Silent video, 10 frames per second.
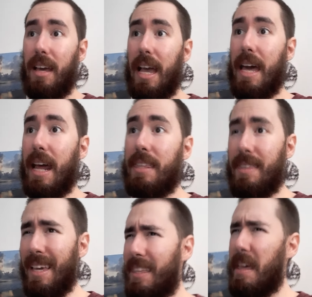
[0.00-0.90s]
And I
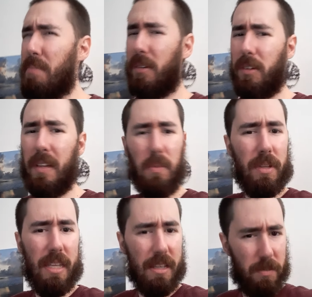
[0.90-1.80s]
think they bundled it with
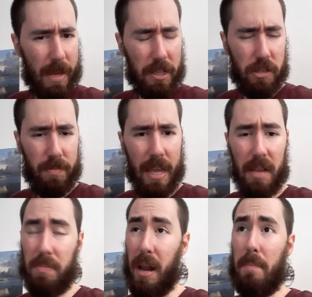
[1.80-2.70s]
the expansion
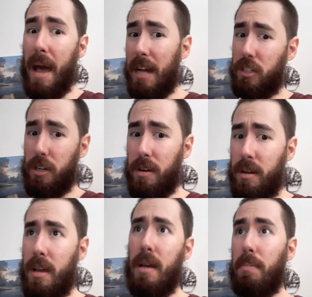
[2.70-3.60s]
pack, but I'm not
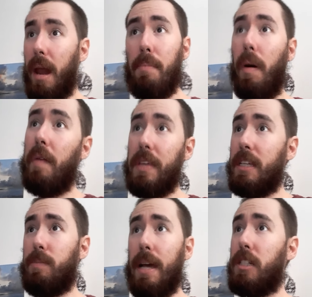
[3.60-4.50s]
sure. But I bought the
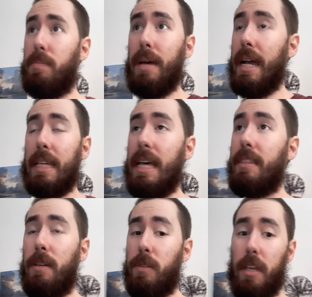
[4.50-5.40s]
expansion pack, and that
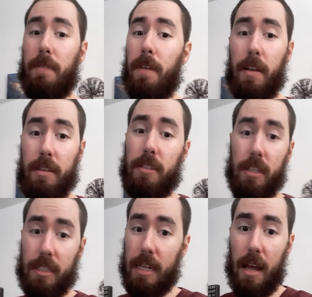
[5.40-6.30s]
thing was like fucking
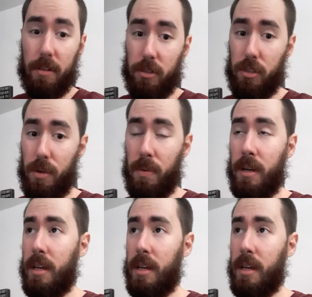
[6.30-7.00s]
$60 too.